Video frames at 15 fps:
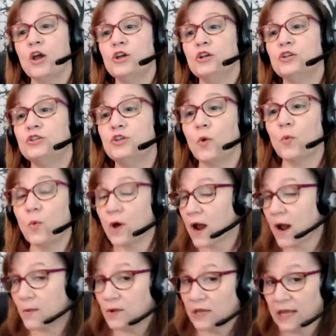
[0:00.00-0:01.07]
So what
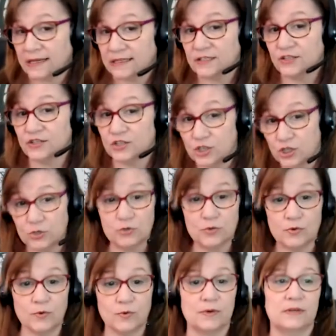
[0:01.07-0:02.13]
I would like to
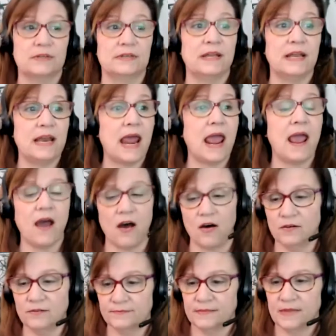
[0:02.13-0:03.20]
do now